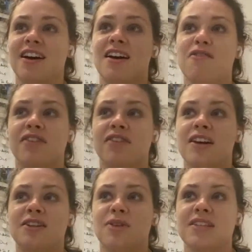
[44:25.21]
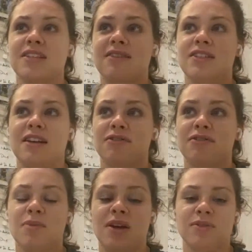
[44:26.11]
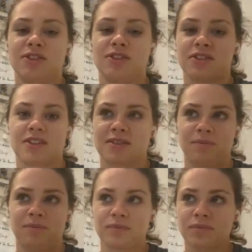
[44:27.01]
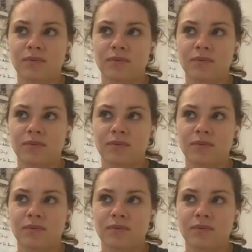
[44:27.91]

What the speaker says: the All Ireland final in 2017 for me was just